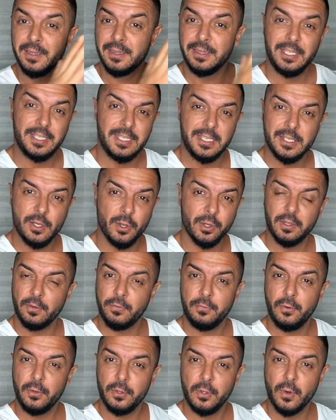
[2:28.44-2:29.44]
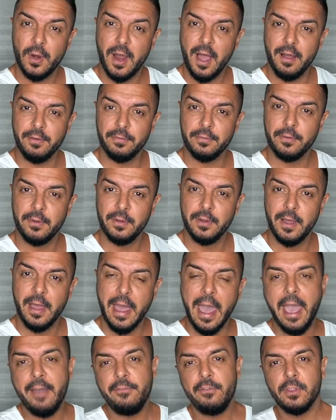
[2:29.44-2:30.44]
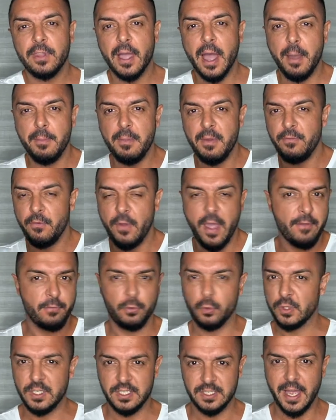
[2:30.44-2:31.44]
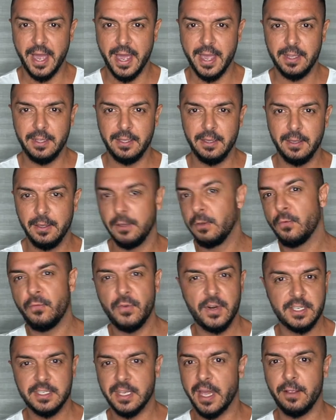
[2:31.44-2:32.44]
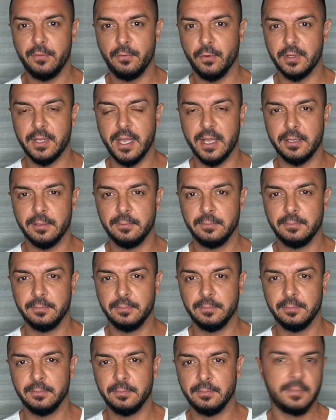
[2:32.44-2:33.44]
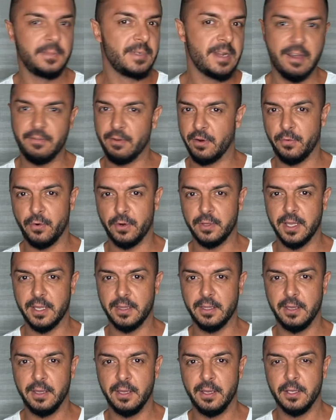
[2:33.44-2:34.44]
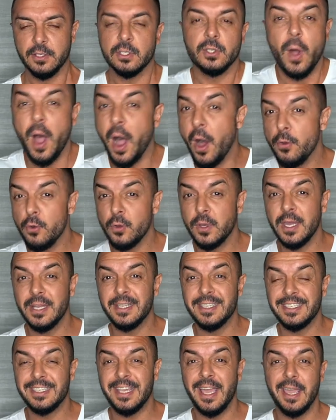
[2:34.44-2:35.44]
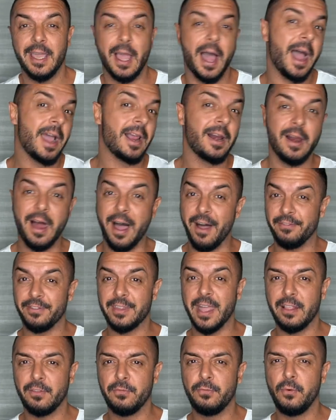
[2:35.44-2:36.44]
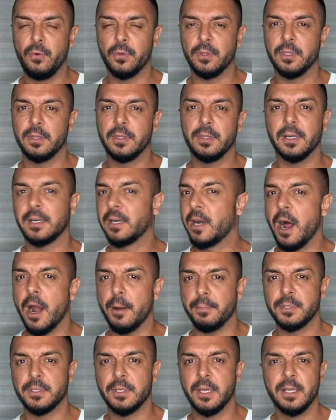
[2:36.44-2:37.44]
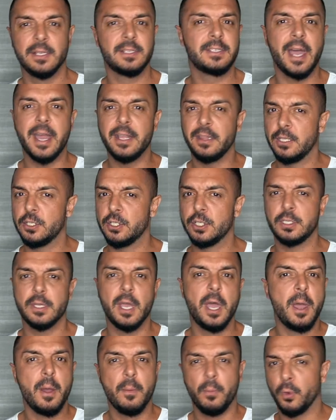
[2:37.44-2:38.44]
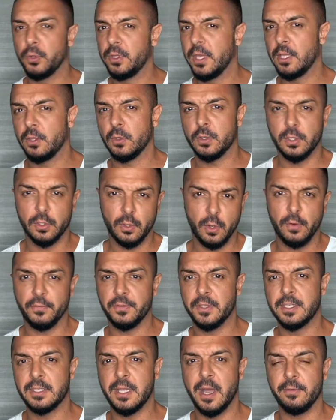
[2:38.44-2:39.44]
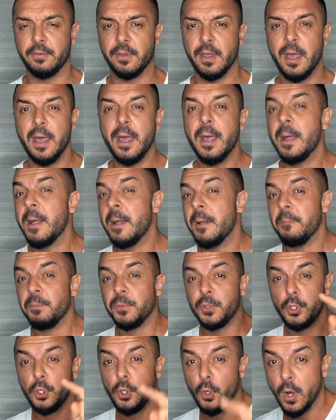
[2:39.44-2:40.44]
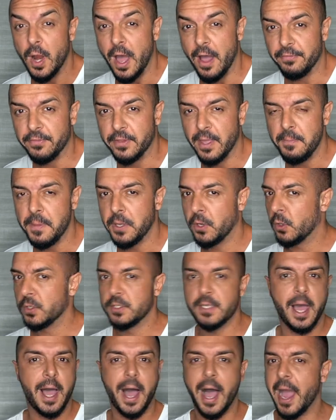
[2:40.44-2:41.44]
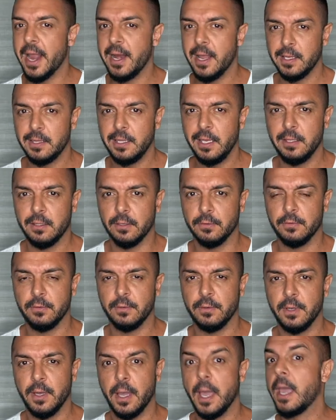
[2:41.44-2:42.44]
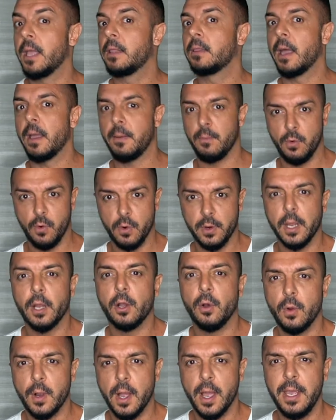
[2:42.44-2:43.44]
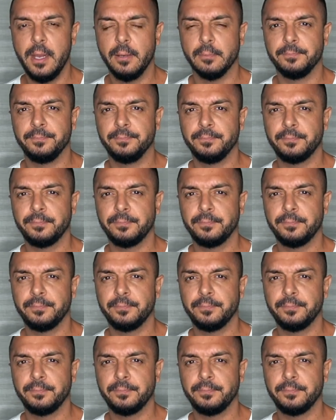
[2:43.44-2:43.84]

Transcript: this is not the food you love. Every time if you have to decide, you will decide for that. Never for that. So how you can say, I love that food, the carbs, side dishes, potatoes, and all of this stuff. You love them because they're highly addictive, 8 times more than cocaine.